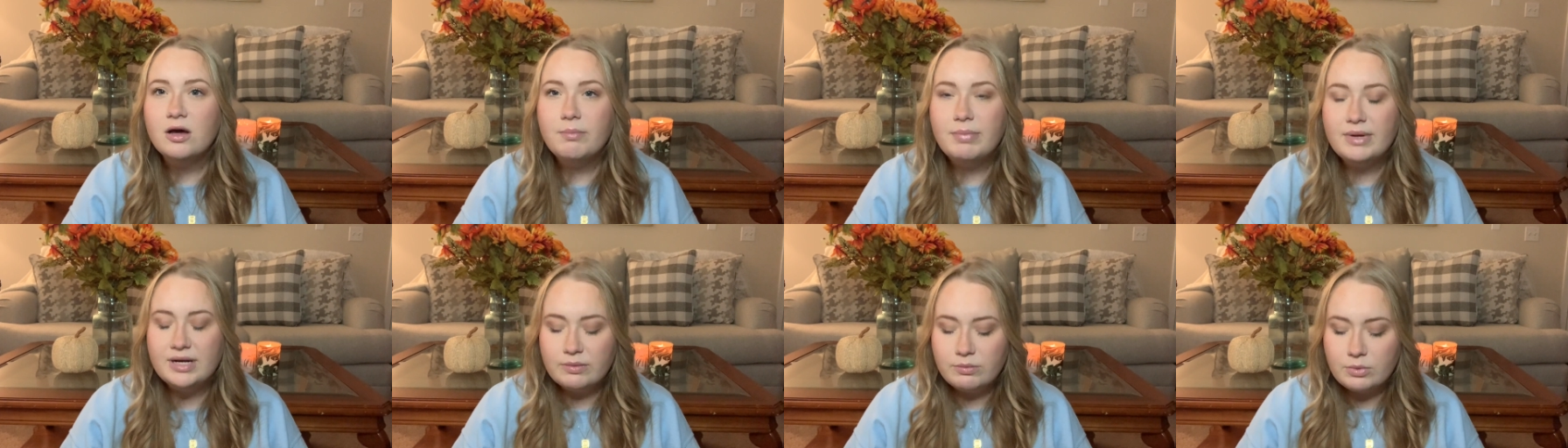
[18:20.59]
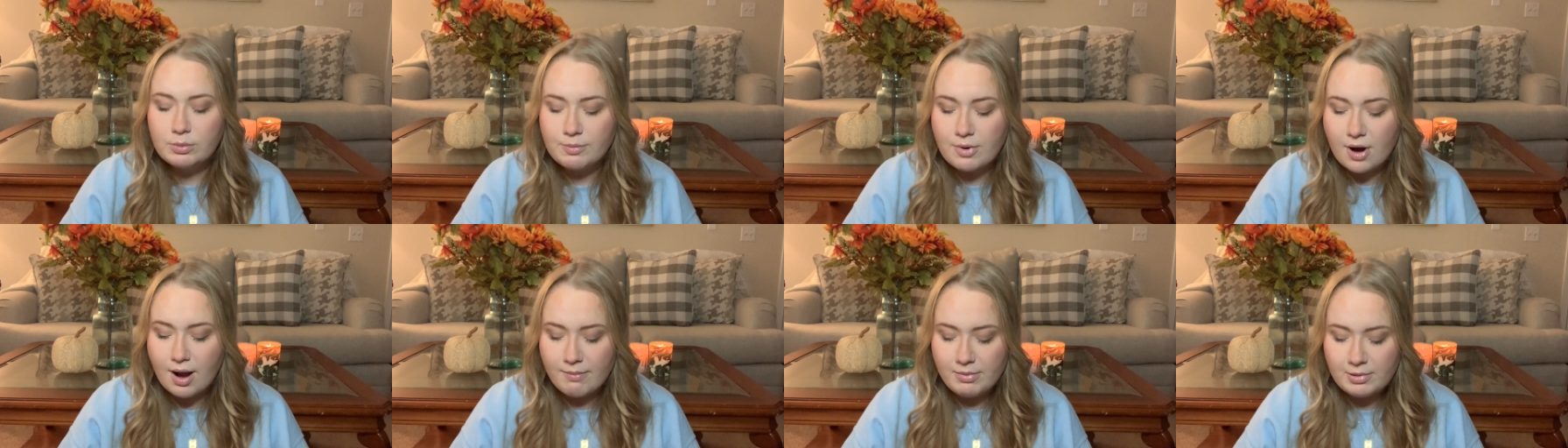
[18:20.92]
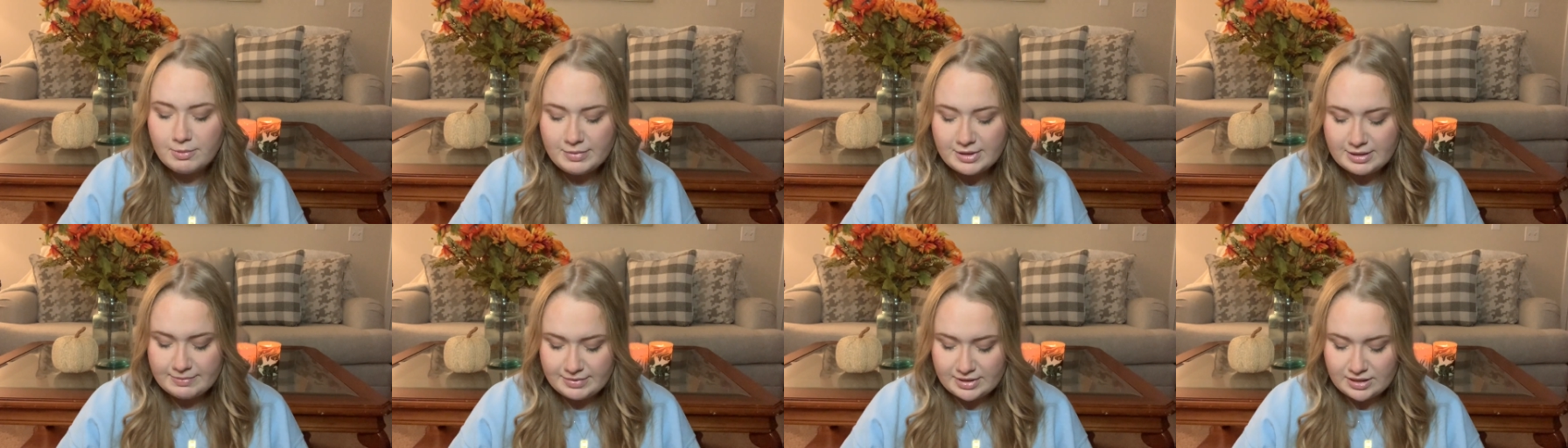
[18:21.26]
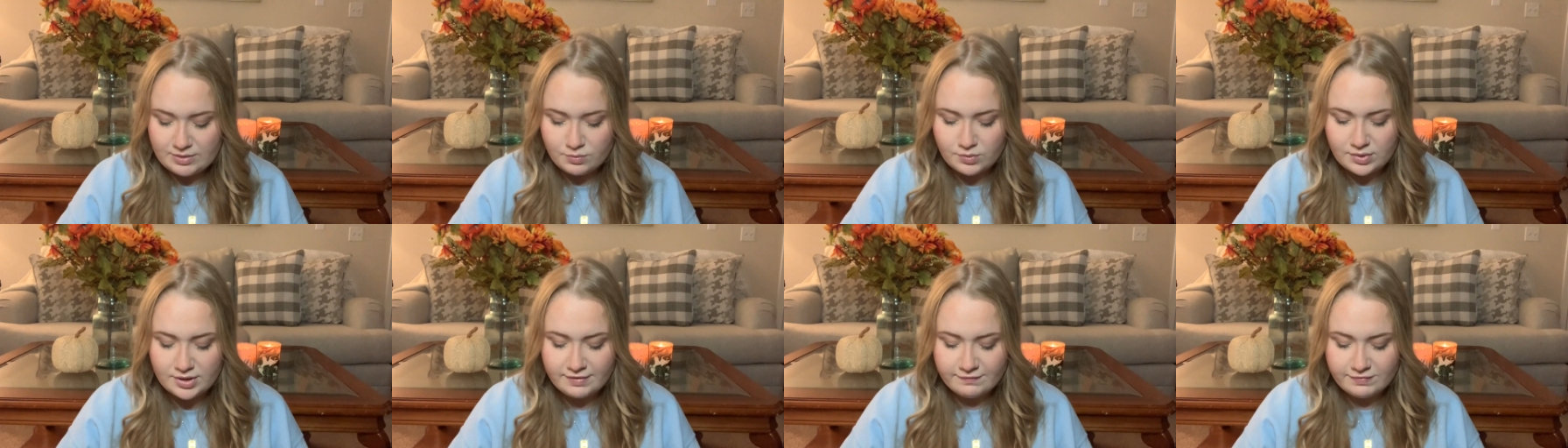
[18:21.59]
but it will probably be
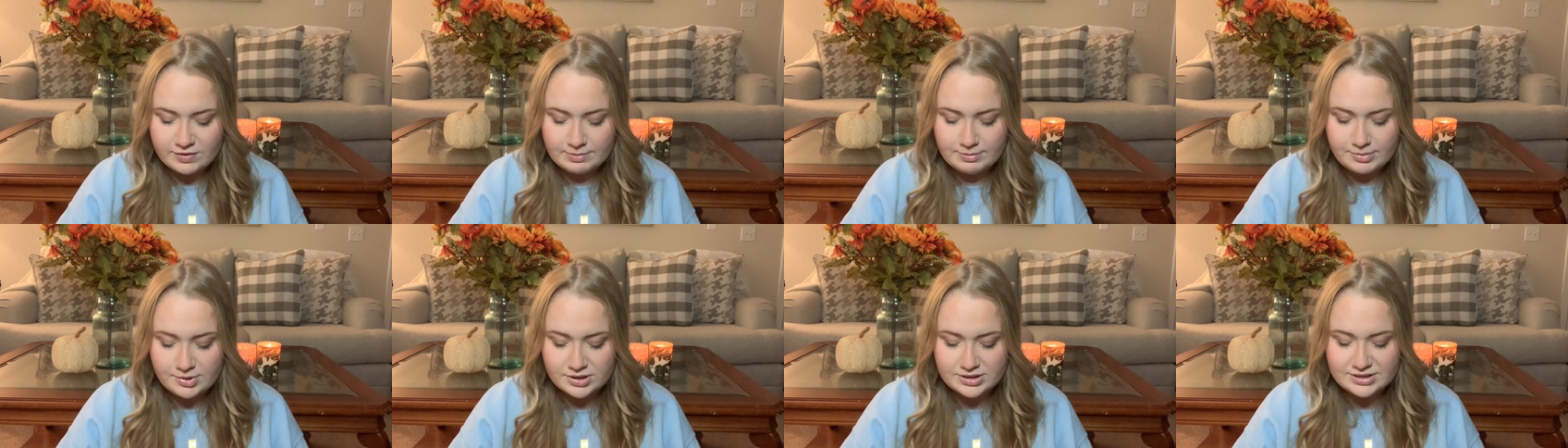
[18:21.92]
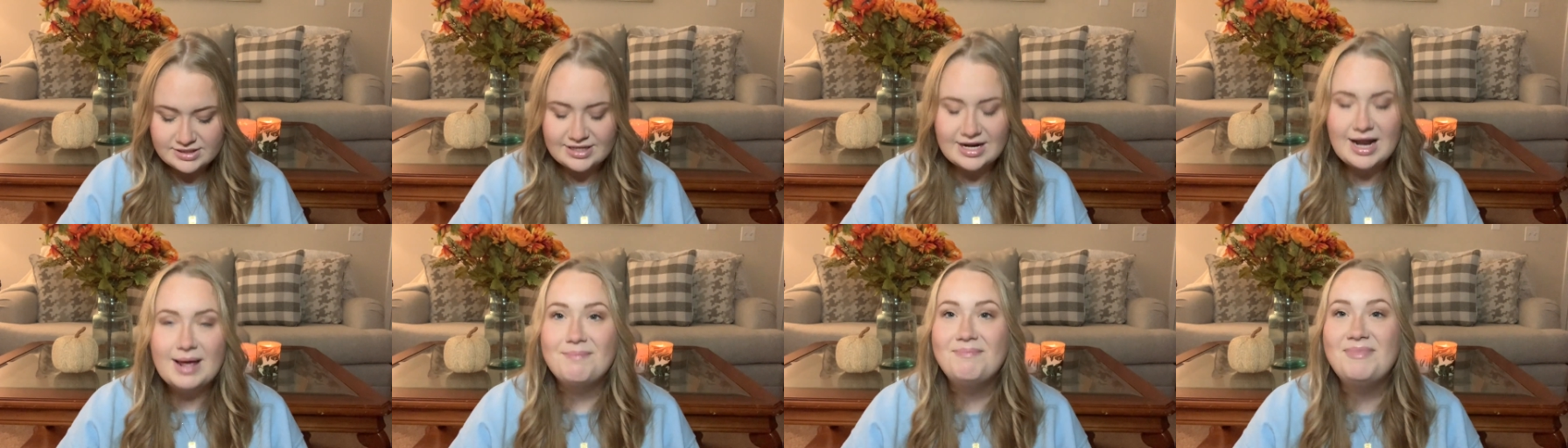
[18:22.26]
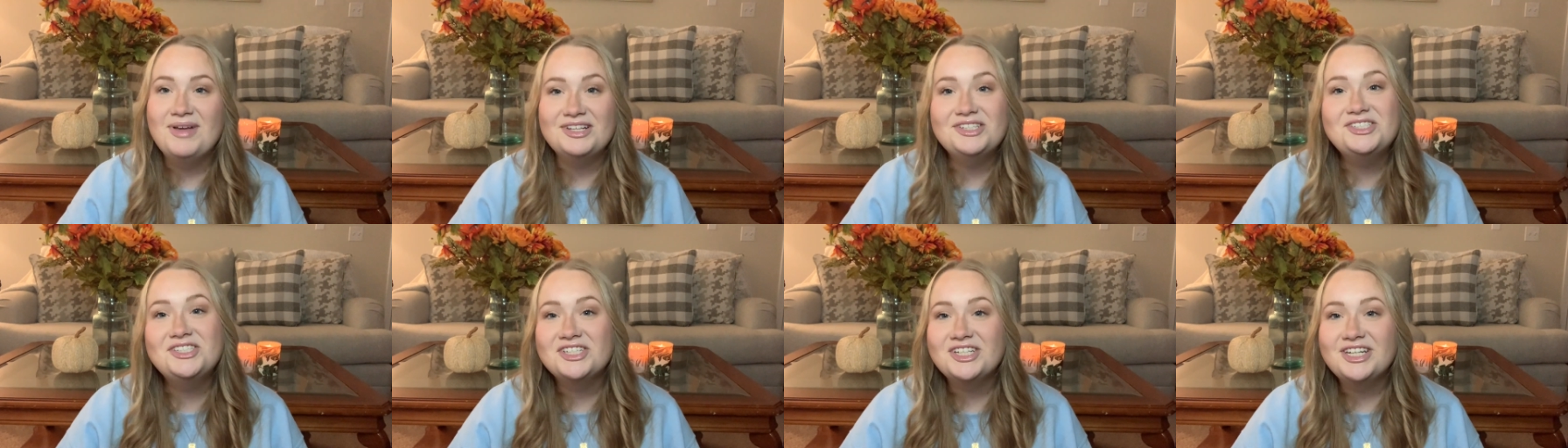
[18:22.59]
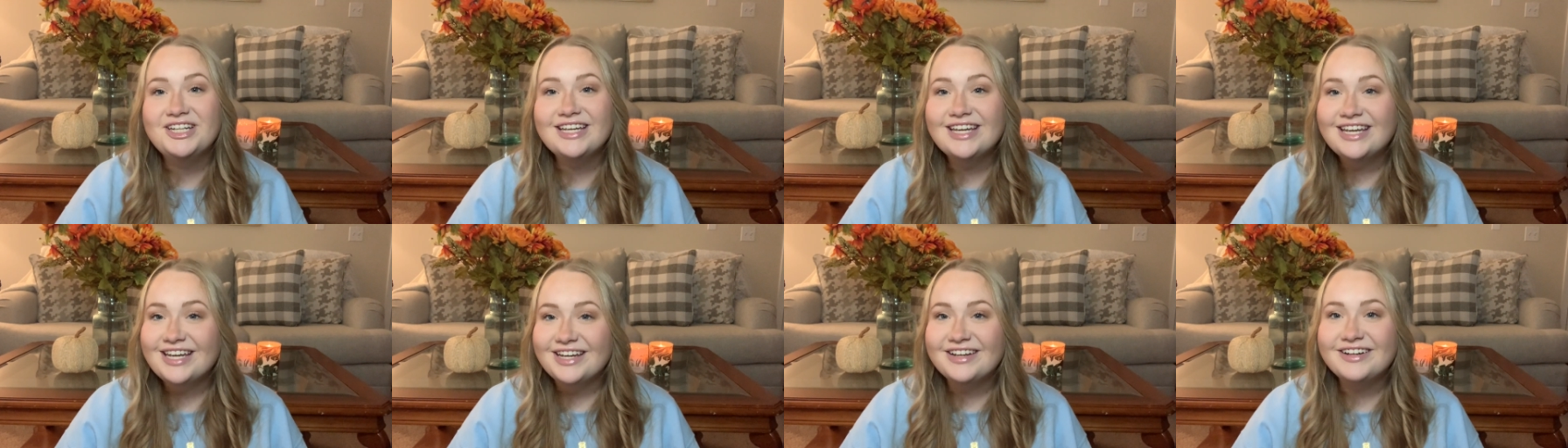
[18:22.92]
one of the books that I'm
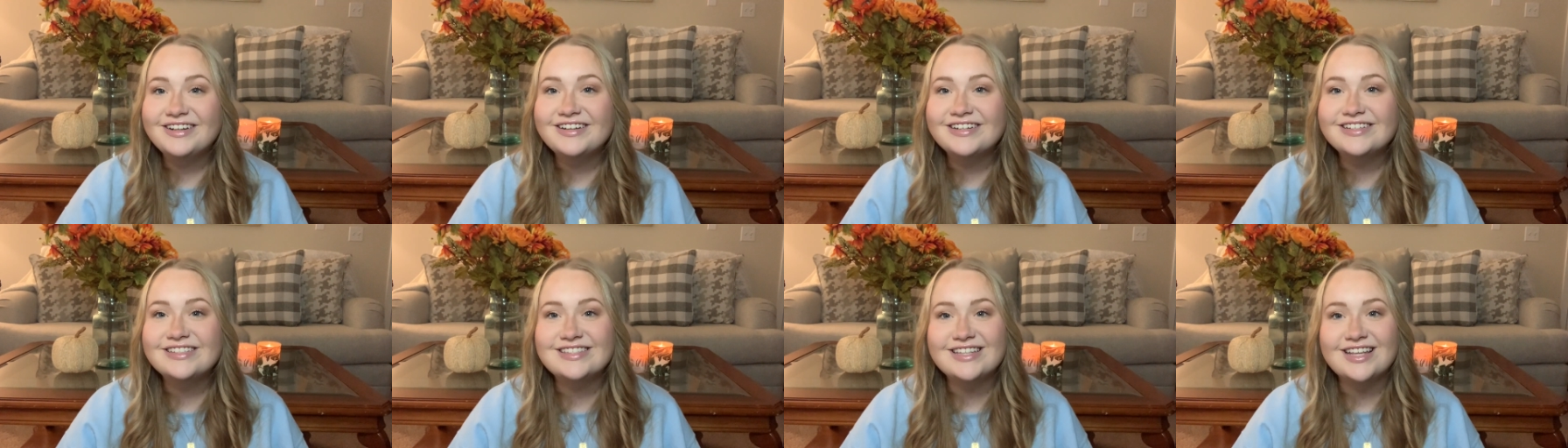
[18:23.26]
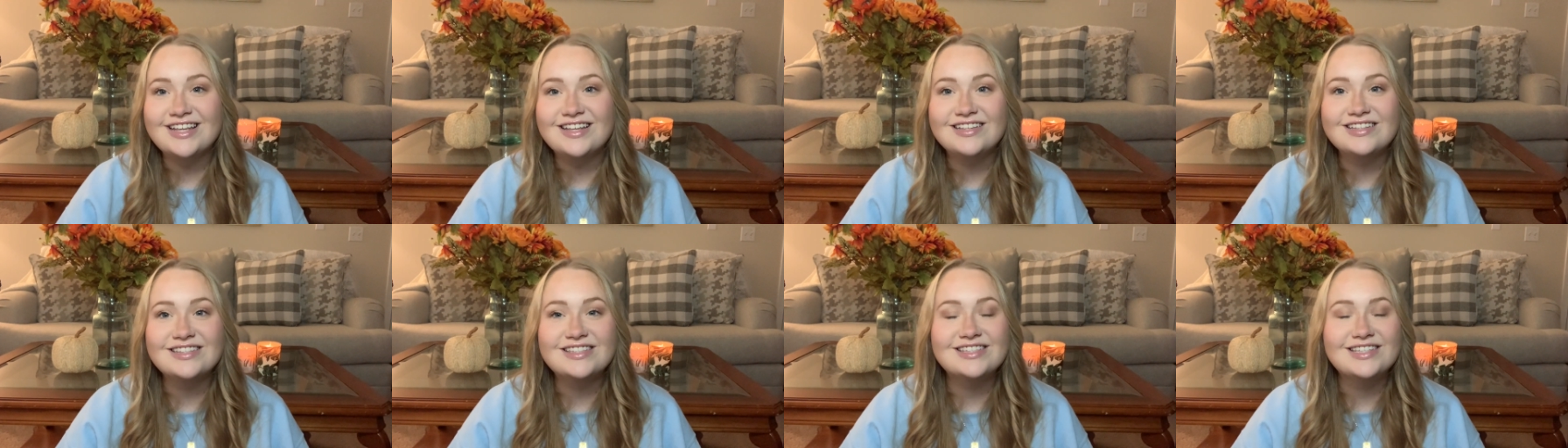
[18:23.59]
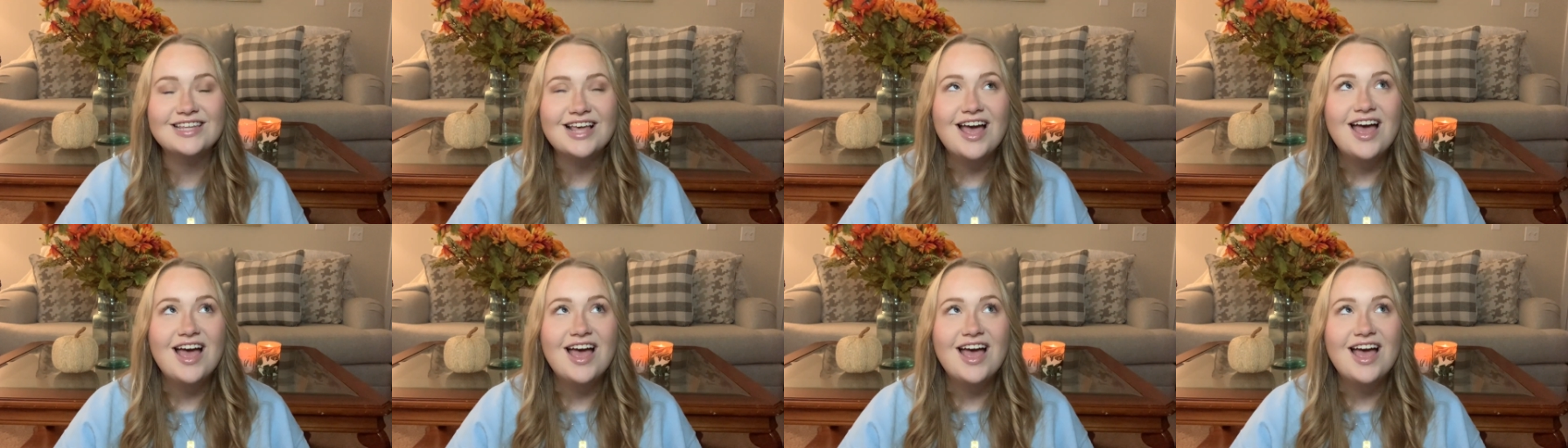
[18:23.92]
mentioning here since